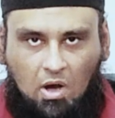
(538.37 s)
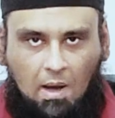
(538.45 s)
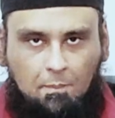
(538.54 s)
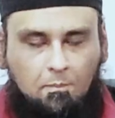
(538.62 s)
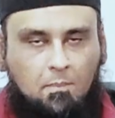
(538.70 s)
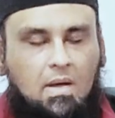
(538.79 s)

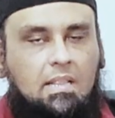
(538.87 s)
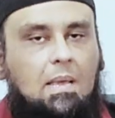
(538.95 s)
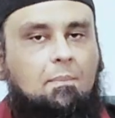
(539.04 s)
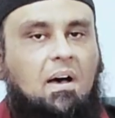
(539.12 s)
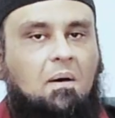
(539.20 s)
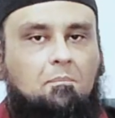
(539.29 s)
Muhammad
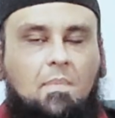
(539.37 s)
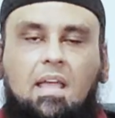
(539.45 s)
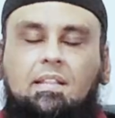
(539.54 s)
Imam